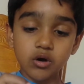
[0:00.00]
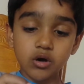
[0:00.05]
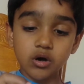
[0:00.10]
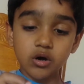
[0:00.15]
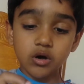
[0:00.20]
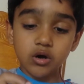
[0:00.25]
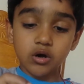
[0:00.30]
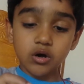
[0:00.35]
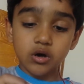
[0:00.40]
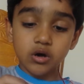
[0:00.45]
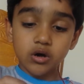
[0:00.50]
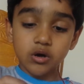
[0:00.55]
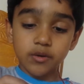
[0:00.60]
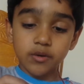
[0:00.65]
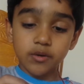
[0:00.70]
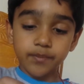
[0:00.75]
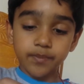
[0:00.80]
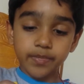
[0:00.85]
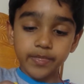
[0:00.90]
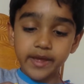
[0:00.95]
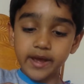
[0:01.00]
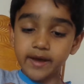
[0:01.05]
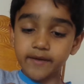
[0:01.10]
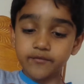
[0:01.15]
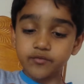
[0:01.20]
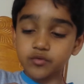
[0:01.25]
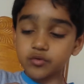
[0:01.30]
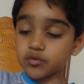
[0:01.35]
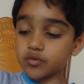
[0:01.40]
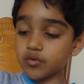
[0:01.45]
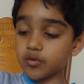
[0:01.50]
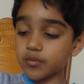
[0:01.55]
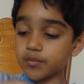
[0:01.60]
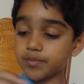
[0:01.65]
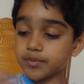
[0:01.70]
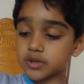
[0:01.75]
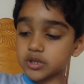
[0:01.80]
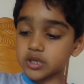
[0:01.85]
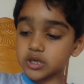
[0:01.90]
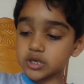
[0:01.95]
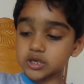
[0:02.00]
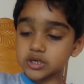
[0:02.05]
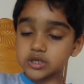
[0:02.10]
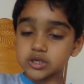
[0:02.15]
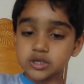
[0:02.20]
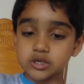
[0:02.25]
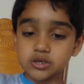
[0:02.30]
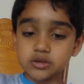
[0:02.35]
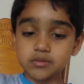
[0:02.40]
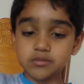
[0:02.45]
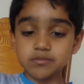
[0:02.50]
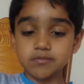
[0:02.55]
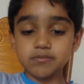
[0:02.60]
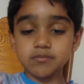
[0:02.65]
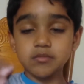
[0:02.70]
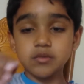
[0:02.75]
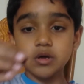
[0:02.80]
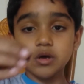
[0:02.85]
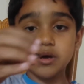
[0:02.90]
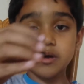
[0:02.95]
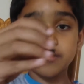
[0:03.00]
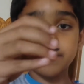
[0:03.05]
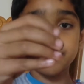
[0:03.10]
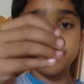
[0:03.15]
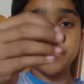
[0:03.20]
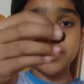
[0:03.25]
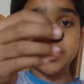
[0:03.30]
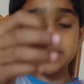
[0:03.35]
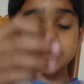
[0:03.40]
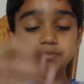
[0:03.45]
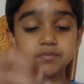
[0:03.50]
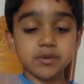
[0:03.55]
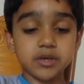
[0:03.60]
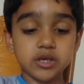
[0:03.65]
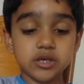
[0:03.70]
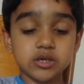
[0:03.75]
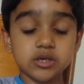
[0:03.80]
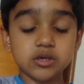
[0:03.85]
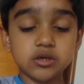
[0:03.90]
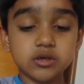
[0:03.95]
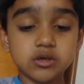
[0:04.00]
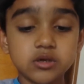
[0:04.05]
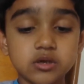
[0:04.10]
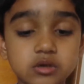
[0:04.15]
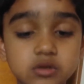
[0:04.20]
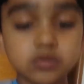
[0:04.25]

uh, um, have to put this um, this piece.